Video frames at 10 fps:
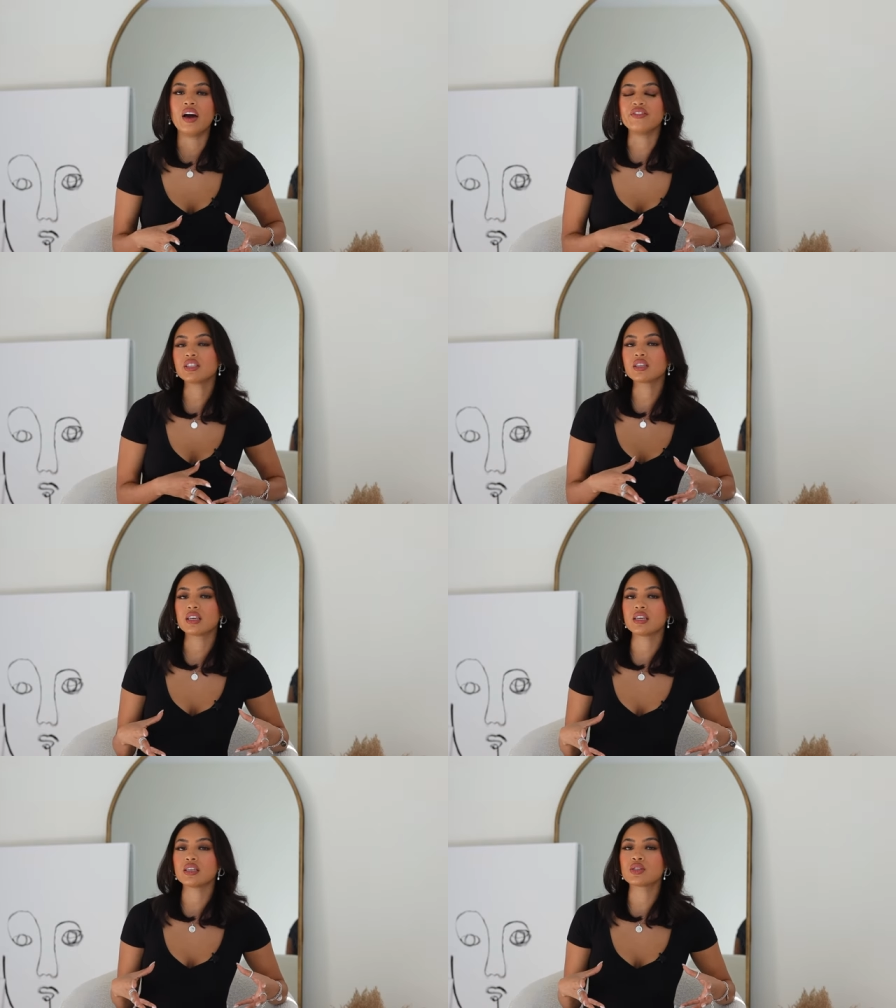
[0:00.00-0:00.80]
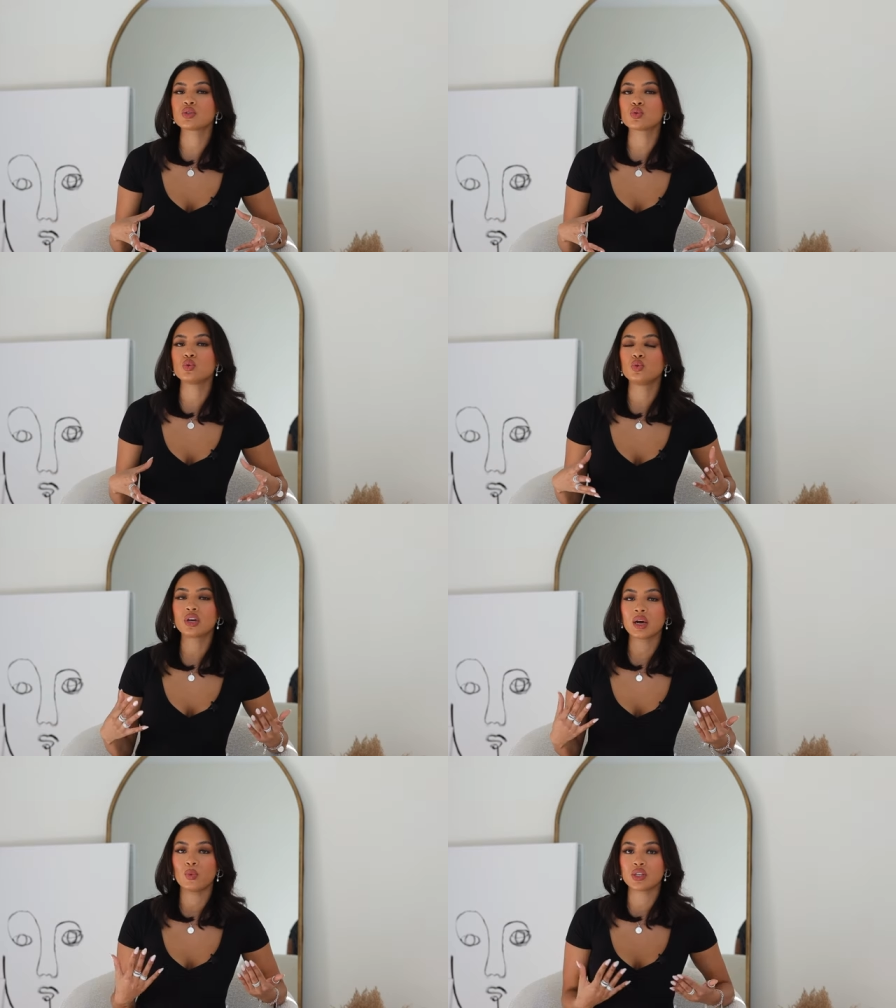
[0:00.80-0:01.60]
I think the key is to
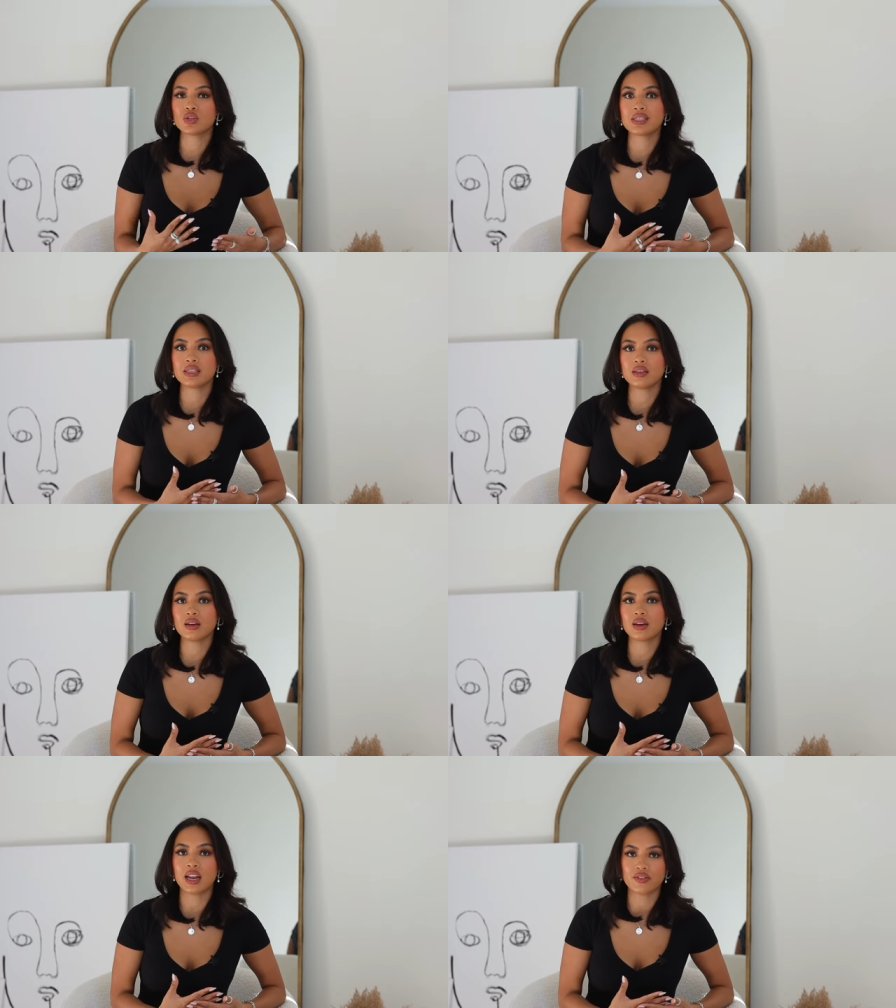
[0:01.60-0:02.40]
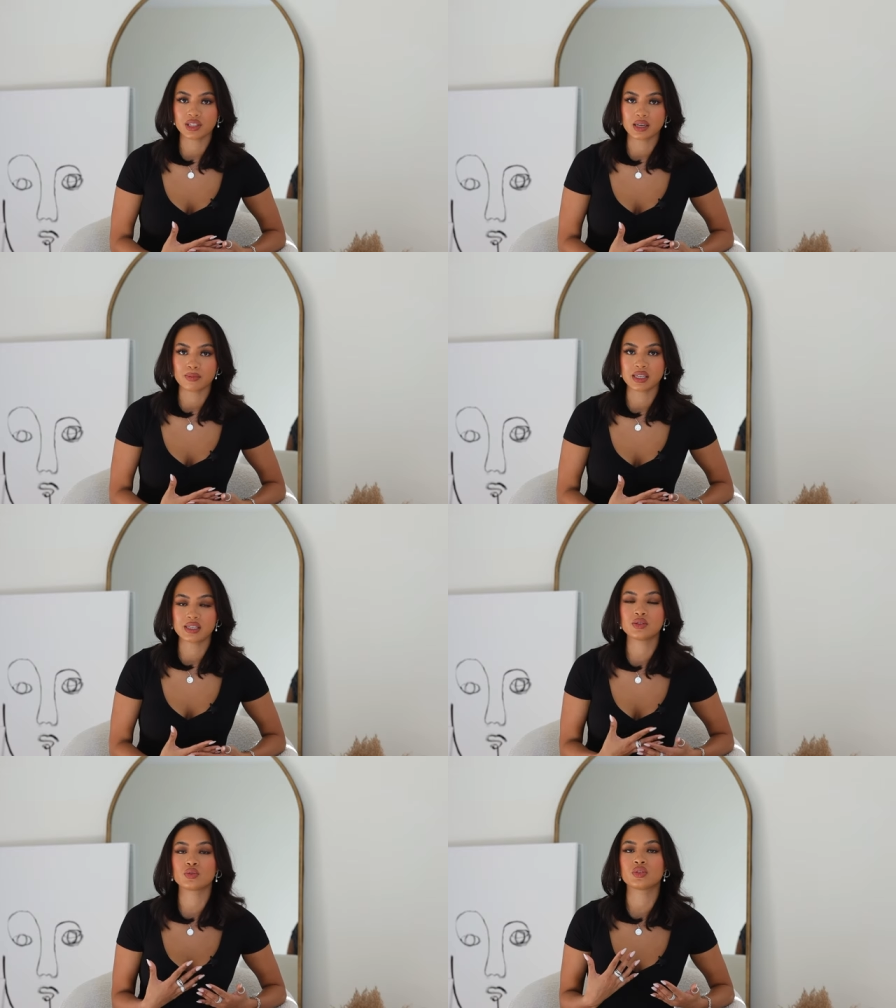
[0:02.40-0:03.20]
look at what you see on an everyday
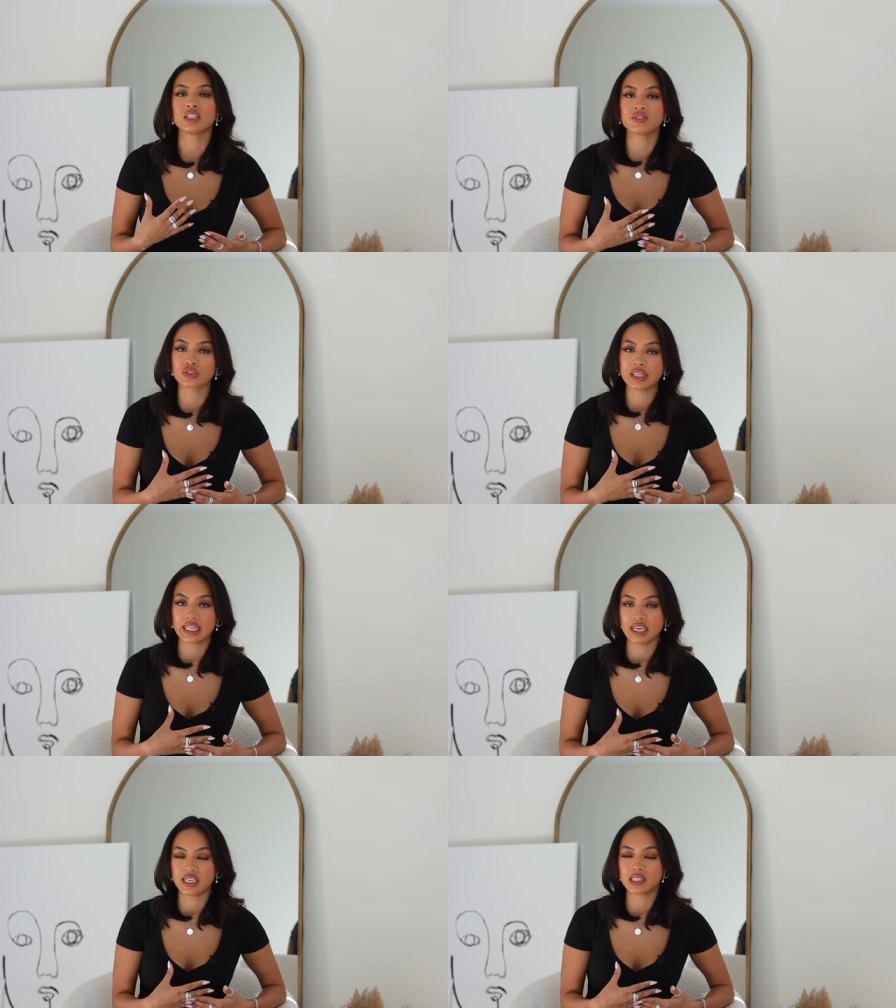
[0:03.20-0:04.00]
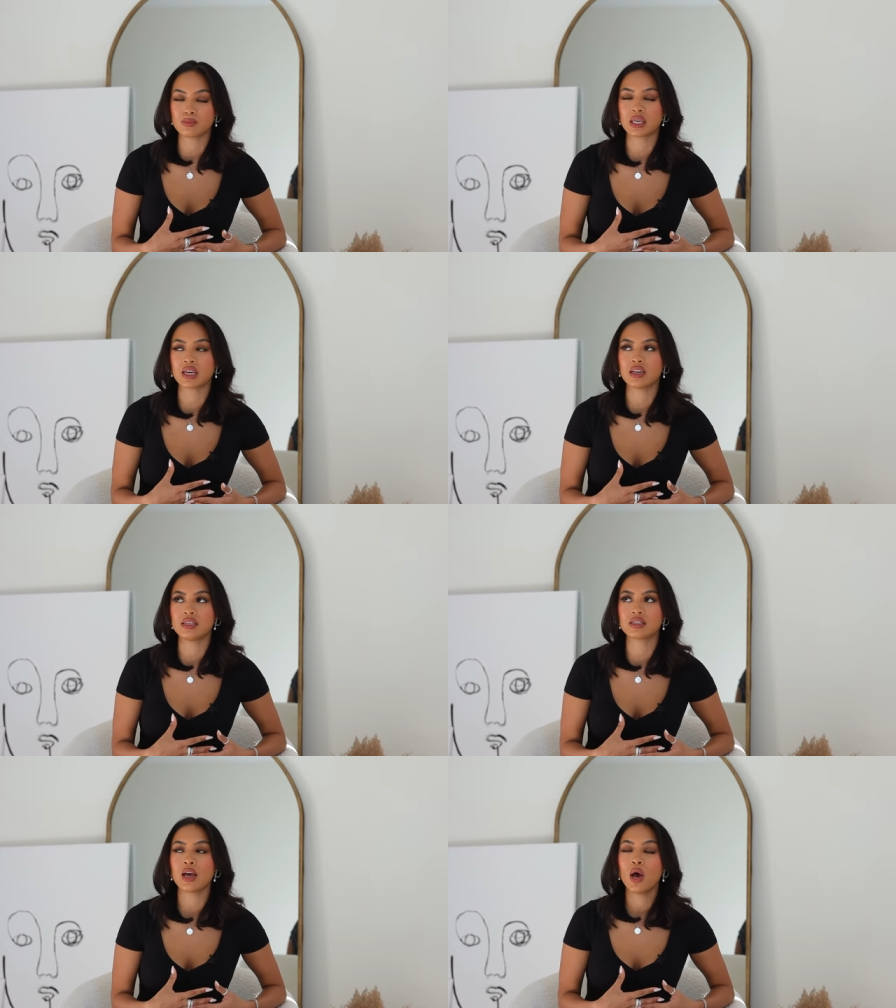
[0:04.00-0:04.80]
basis through a different lens
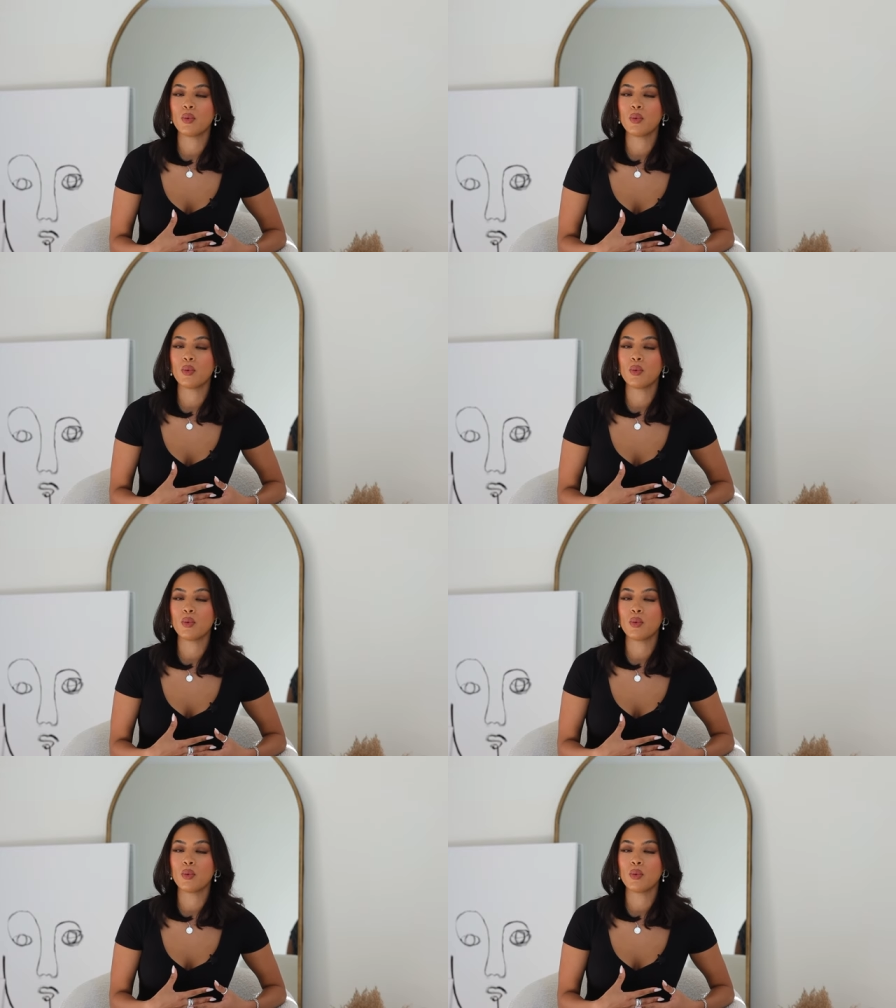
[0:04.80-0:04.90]
because